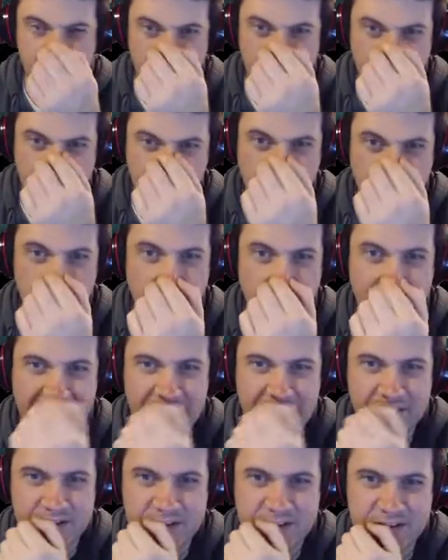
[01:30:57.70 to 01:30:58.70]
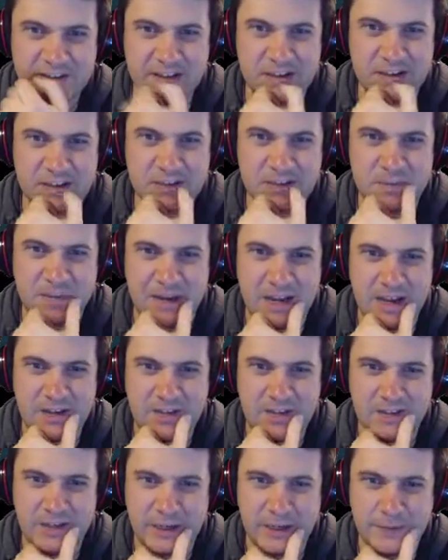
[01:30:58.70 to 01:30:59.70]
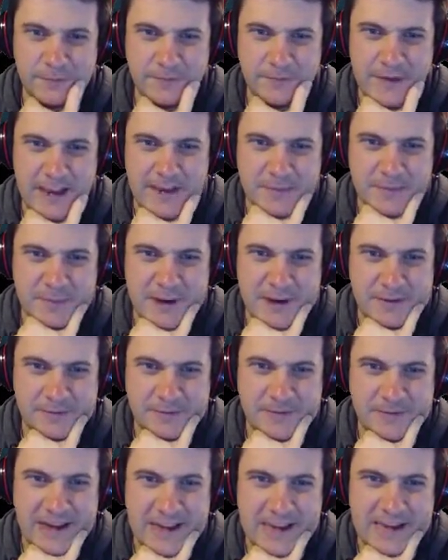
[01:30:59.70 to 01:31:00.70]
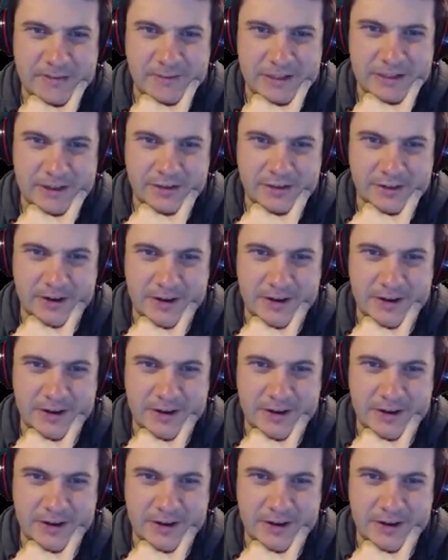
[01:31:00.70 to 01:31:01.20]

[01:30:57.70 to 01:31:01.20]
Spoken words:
Oh man, this is gonna expand to like 5x5 later on,